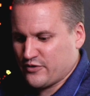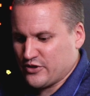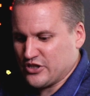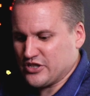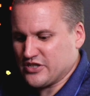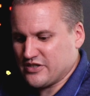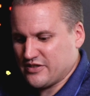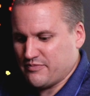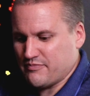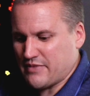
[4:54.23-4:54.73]

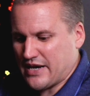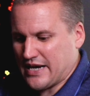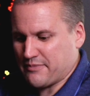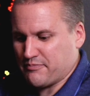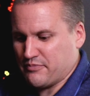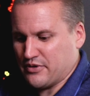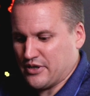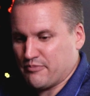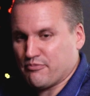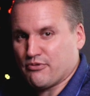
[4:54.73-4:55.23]
first
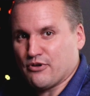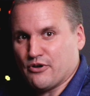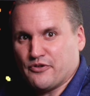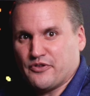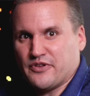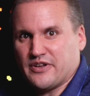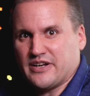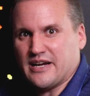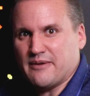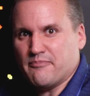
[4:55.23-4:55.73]
MacBook
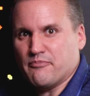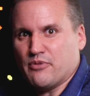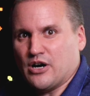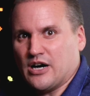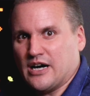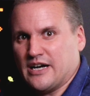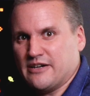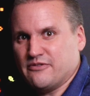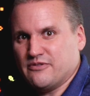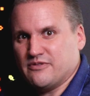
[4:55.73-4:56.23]
Pro that I
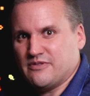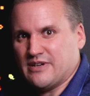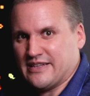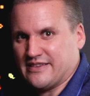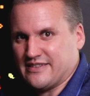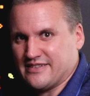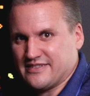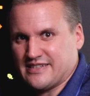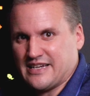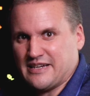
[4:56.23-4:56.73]
bought
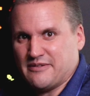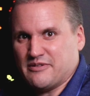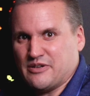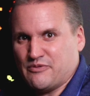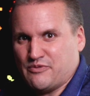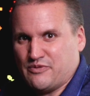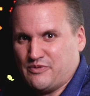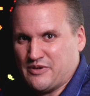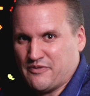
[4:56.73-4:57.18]
at the same,